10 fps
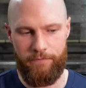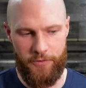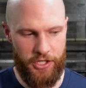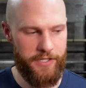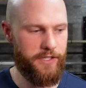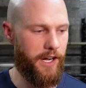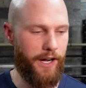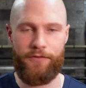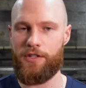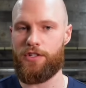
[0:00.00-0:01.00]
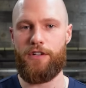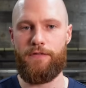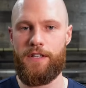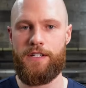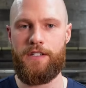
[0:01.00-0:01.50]
just off the
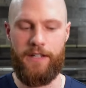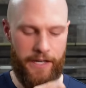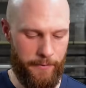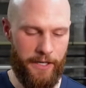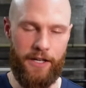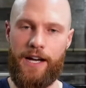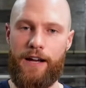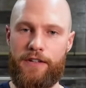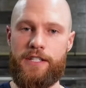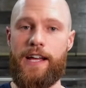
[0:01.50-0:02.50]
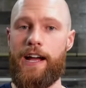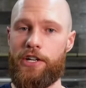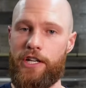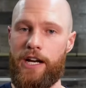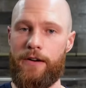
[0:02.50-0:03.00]
surface, and I'm gonna dive into
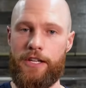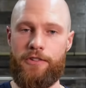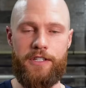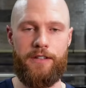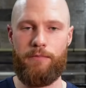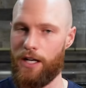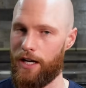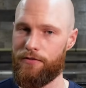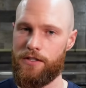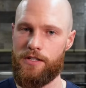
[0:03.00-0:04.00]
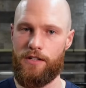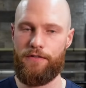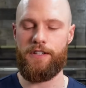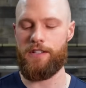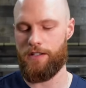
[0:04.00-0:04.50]
actually how I use it, but off the
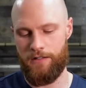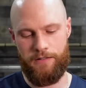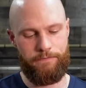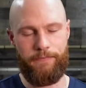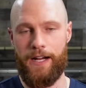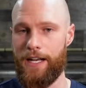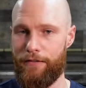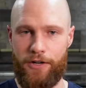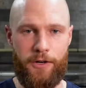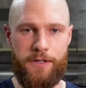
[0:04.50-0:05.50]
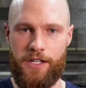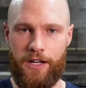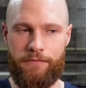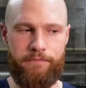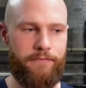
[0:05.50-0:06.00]
surface, I never know it's
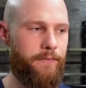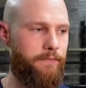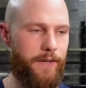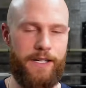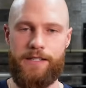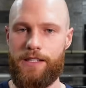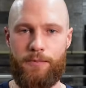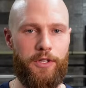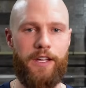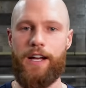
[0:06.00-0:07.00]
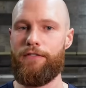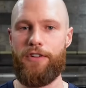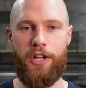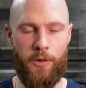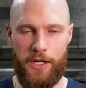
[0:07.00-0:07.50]
on. I sleep with it, I have
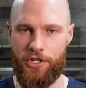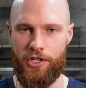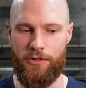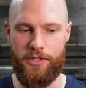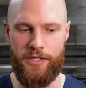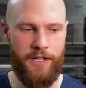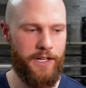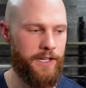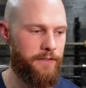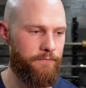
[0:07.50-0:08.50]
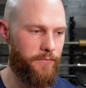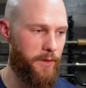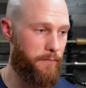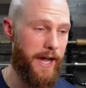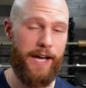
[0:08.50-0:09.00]
no issues. The
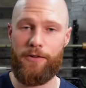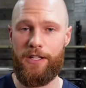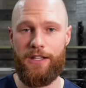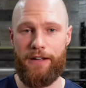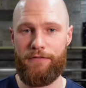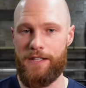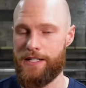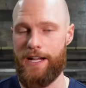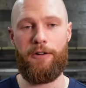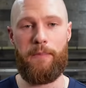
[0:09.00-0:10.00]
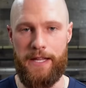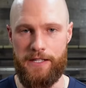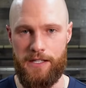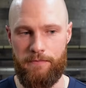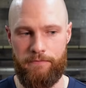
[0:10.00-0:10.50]
battery life is now
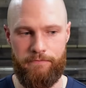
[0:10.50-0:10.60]
amazing.